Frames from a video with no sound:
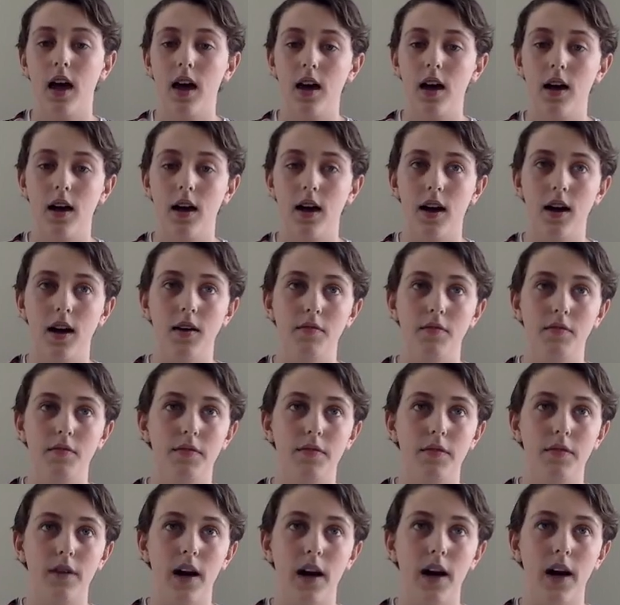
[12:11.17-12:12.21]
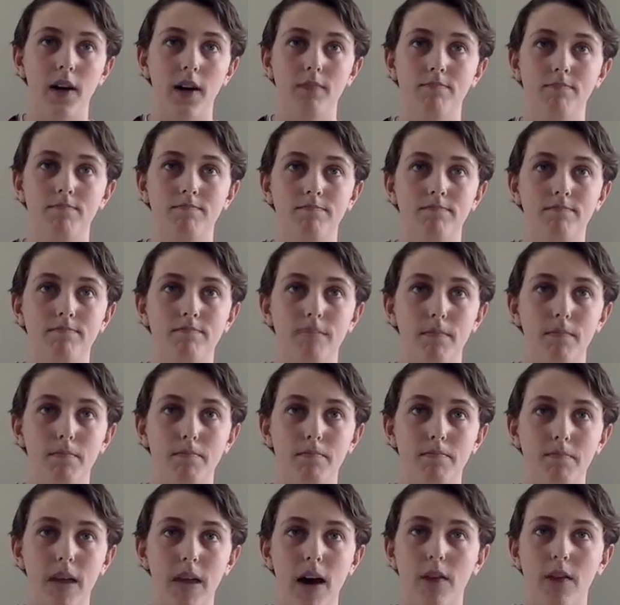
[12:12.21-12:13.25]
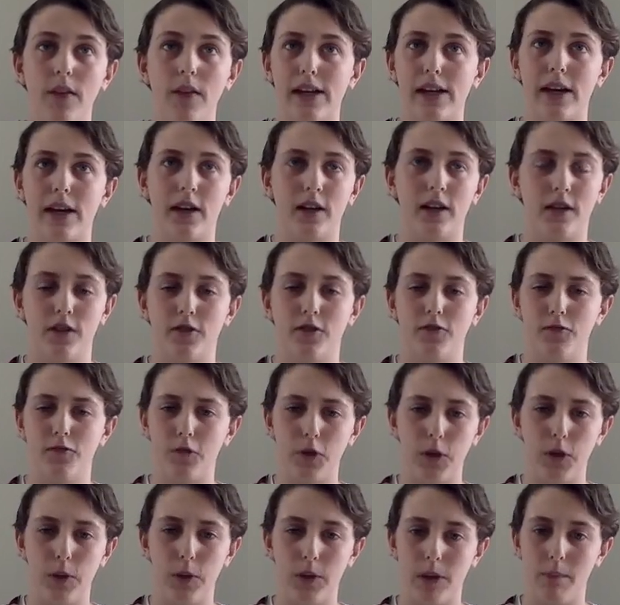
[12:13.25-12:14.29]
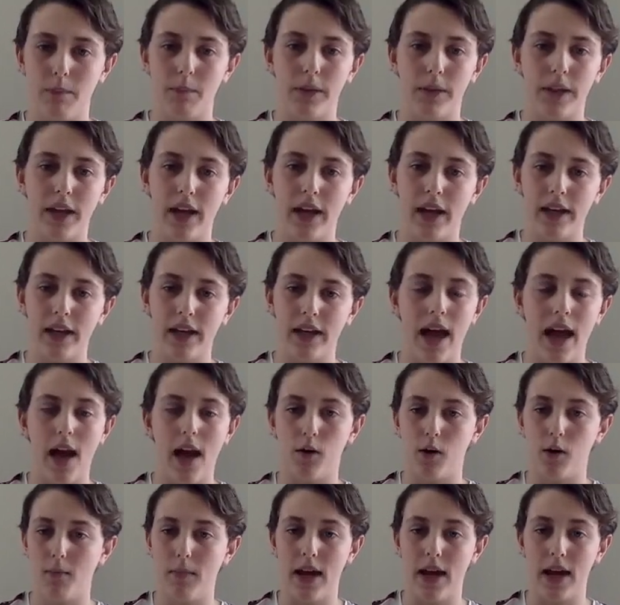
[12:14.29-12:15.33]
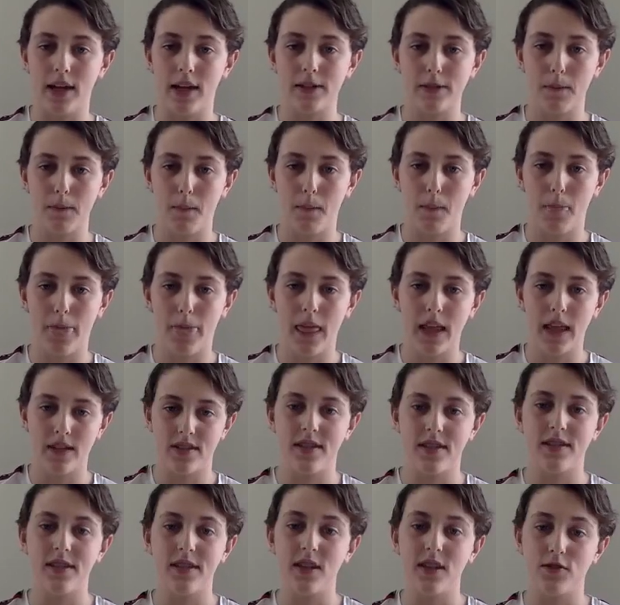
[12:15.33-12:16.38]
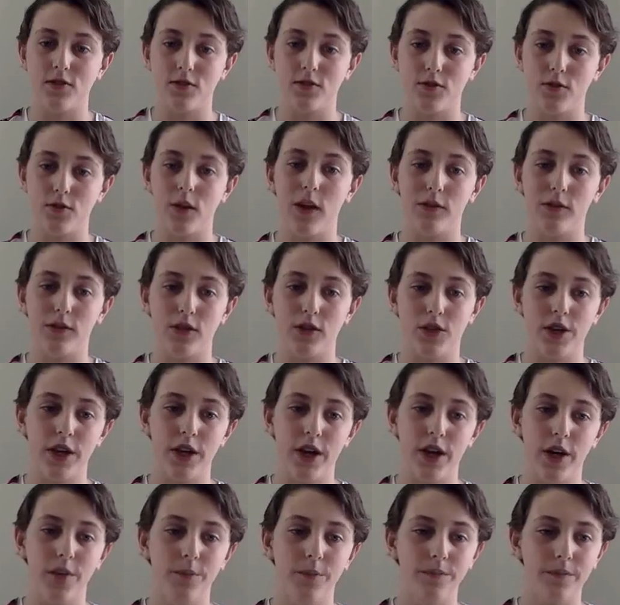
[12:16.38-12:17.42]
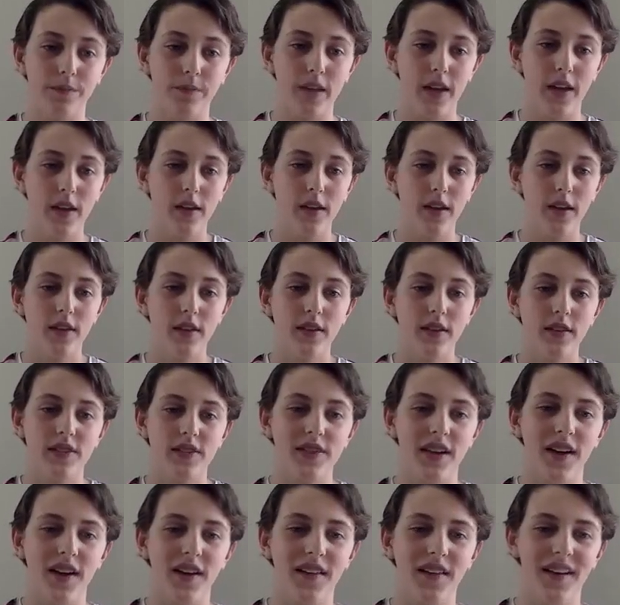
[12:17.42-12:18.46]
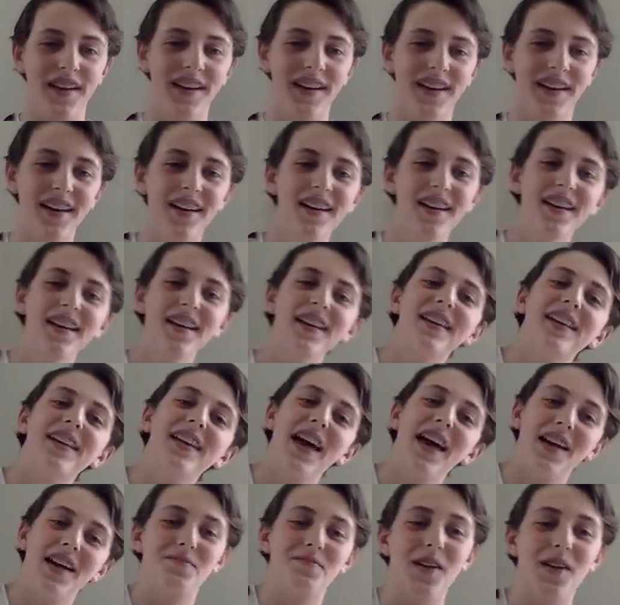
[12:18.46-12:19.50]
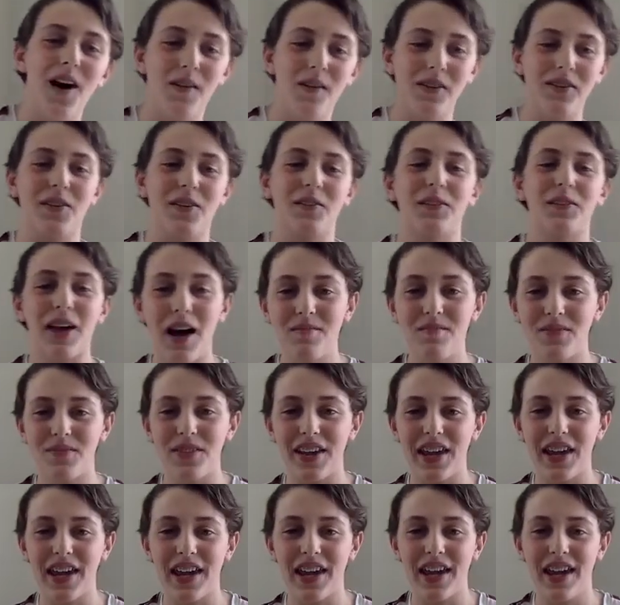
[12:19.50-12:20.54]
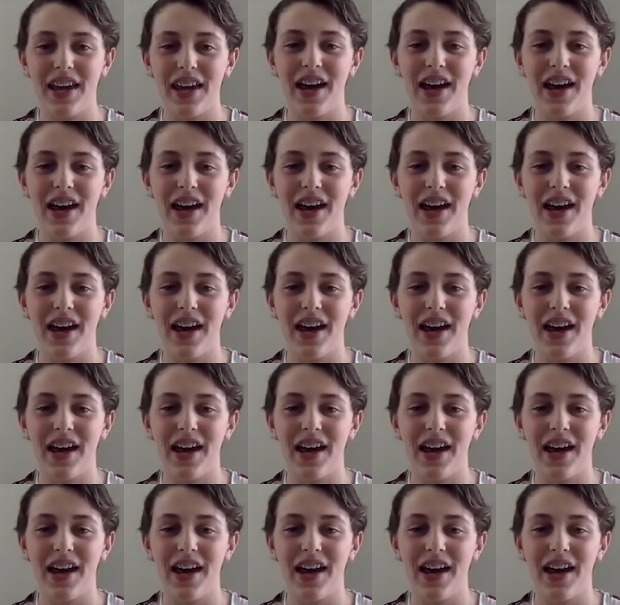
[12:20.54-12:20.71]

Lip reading: of how that character is viewed and played and how it makes its decisions throughout the show. So yes, Bobby from Company